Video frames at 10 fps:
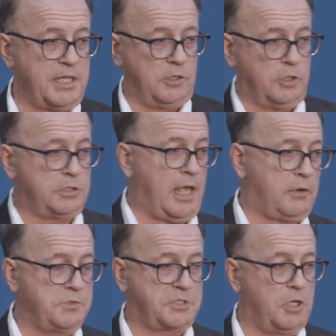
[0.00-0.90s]
that it looked like
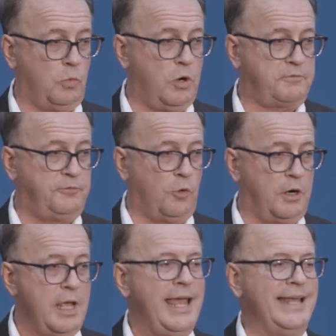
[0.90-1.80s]
it was going to work
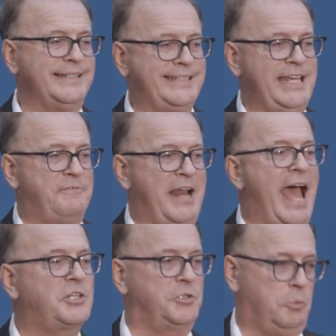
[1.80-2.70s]
for and see if it
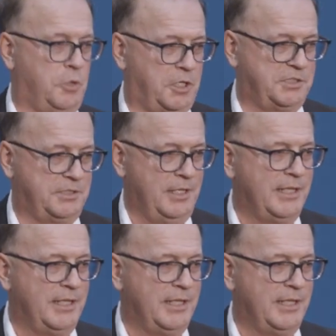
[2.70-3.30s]
actually works.